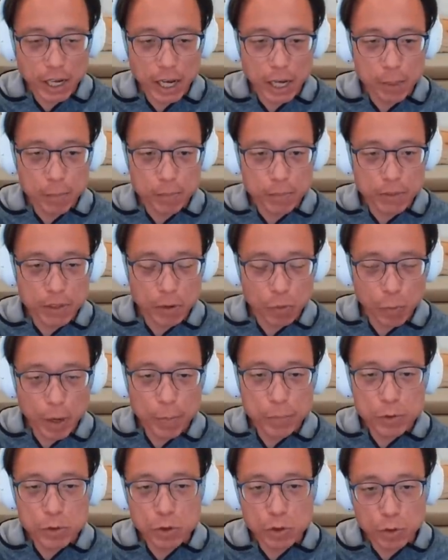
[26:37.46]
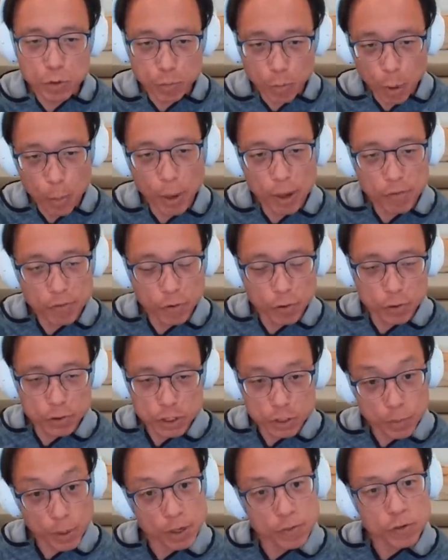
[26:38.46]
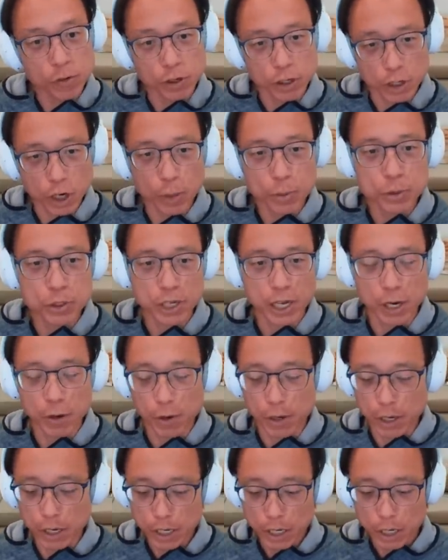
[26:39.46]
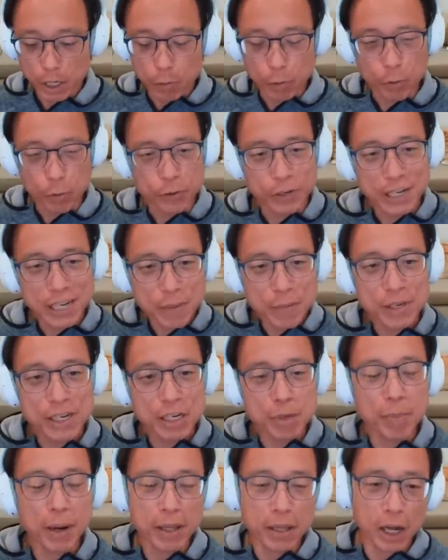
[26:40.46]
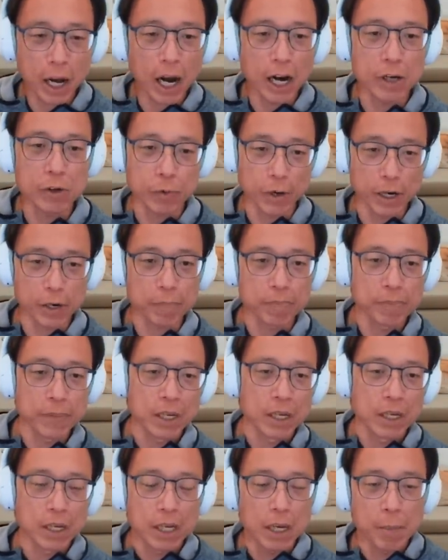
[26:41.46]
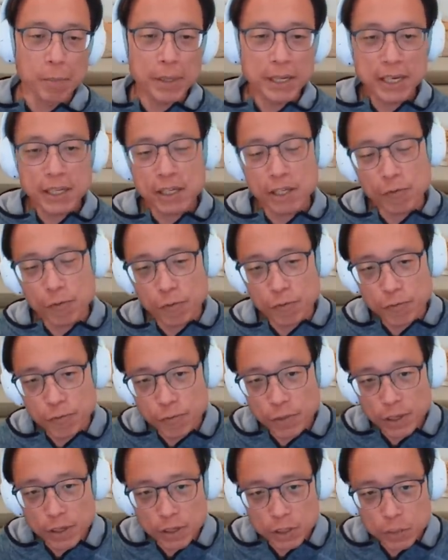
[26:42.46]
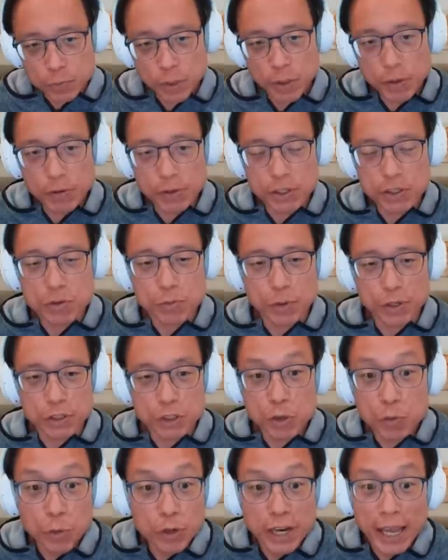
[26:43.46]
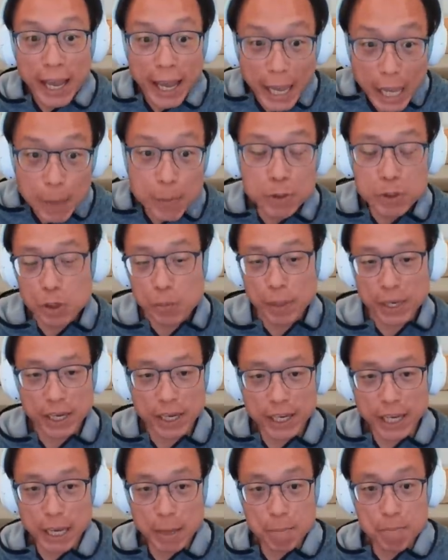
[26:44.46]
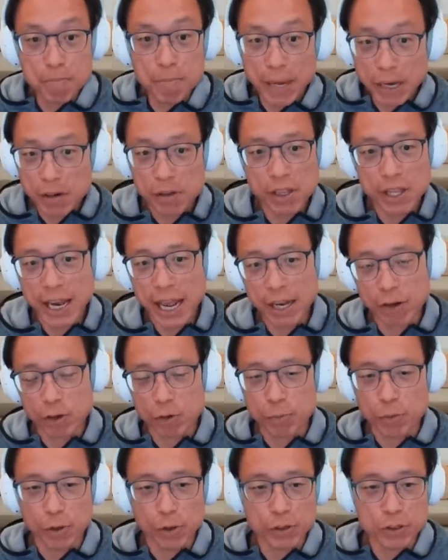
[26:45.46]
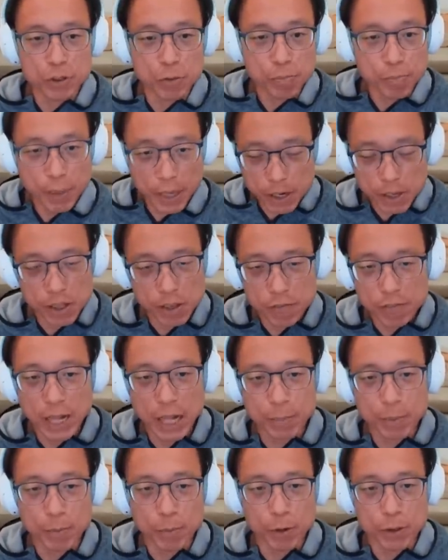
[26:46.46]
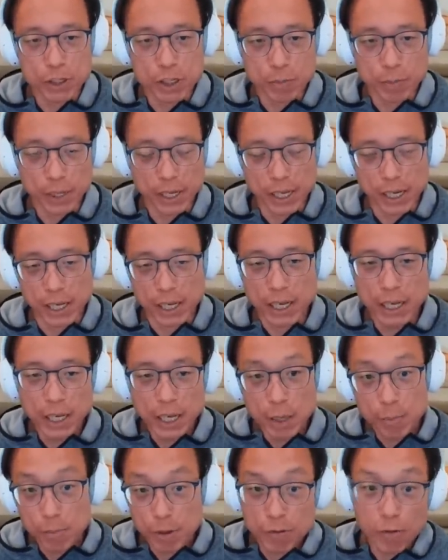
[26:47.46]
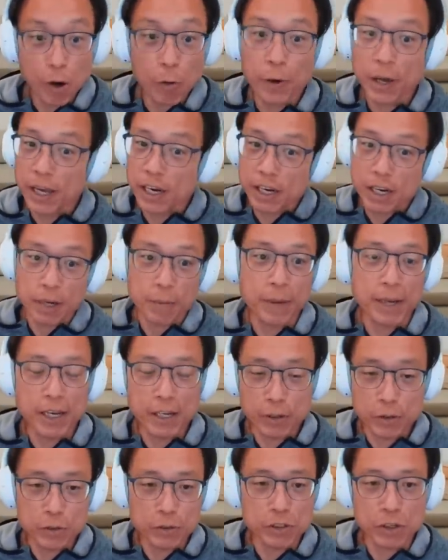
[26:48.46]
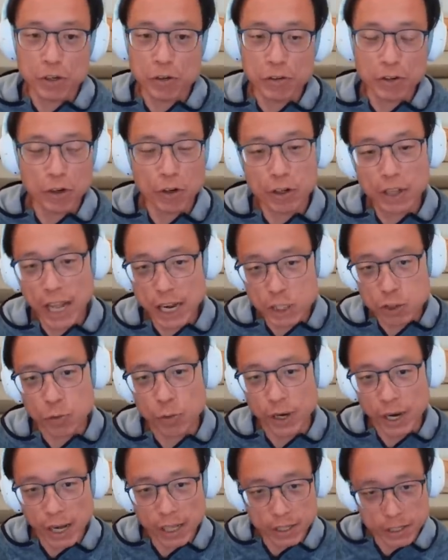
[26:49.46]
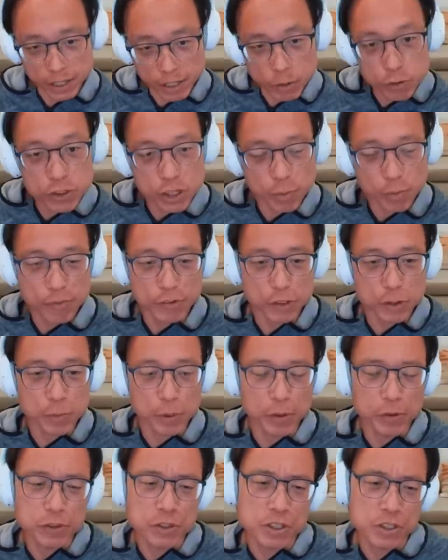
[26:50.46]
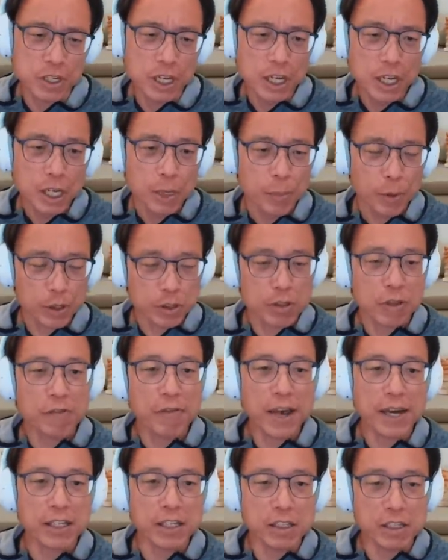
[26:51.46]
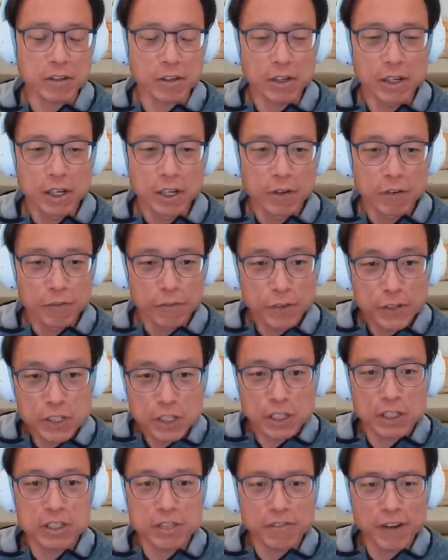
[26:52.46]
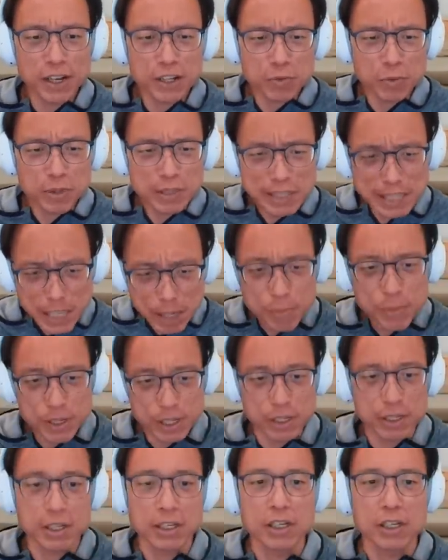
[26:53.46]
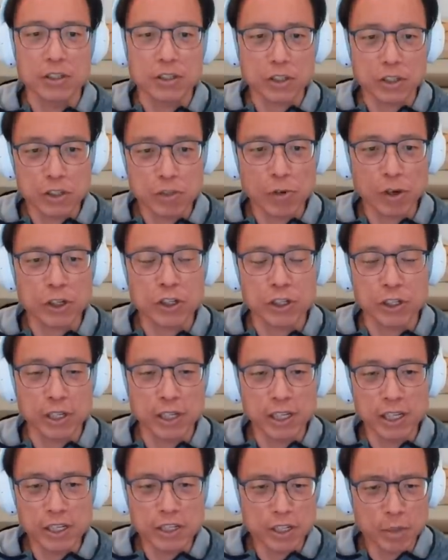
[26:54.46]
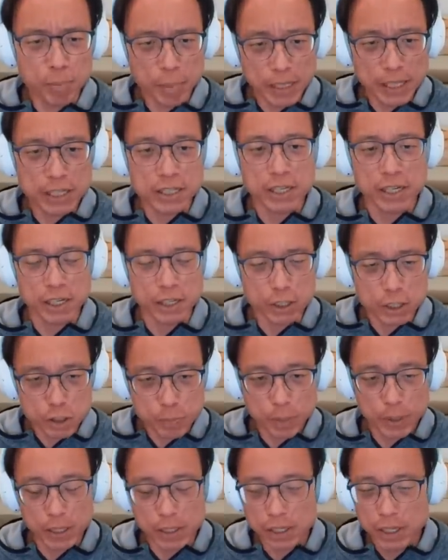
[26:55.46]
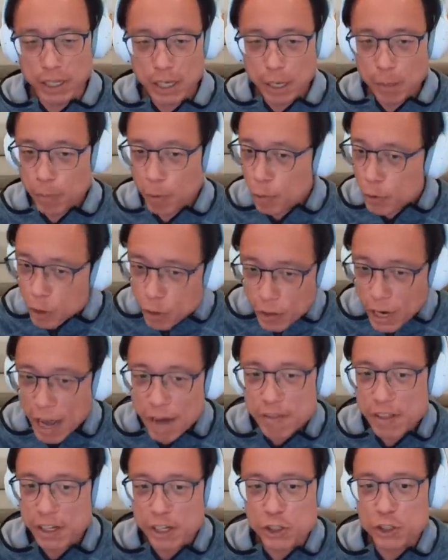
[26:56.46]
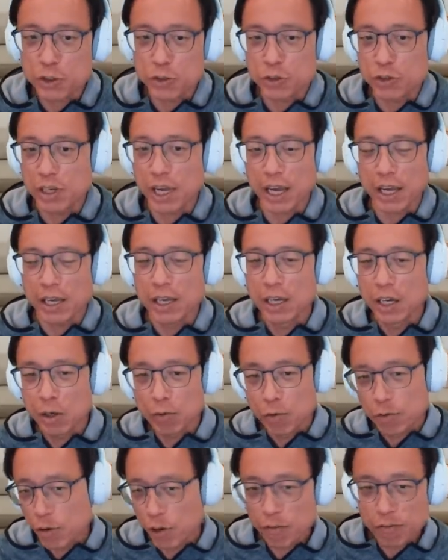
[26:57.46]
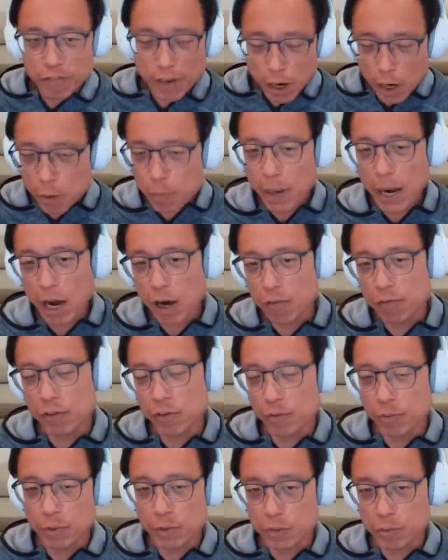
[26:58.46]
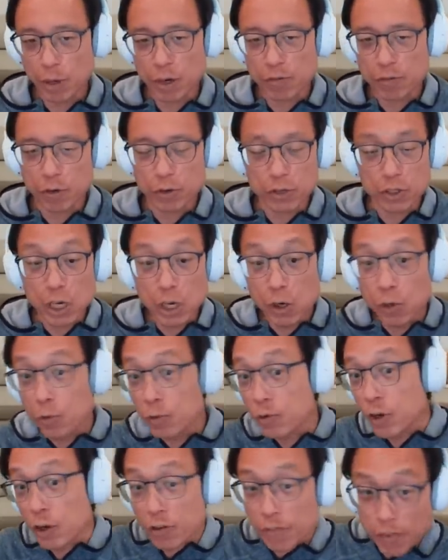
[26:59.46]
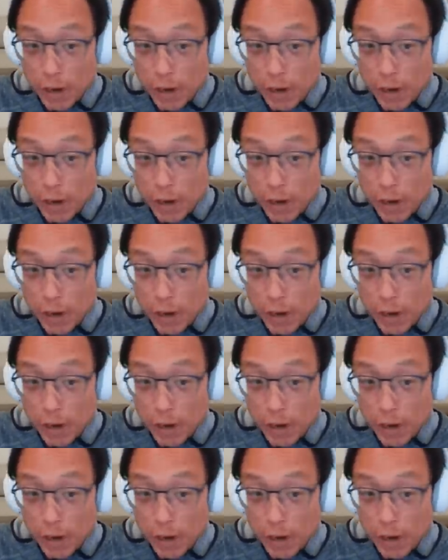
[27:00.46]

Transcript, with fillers: um, the Web 2 mobile phone, smartphone adoption era, we were limited by the hardware, meaning the experience was you weren't able to make a game better than Angry Birds or better than Flappy Birds in the beginning before we ended up getting to sort of, you know, Clash Royale and those type of experiences because of the fact that the physical device was limited in its construction and in its ability and its speed. But we don't have that issue today. We've got very powerful smartphones. We've got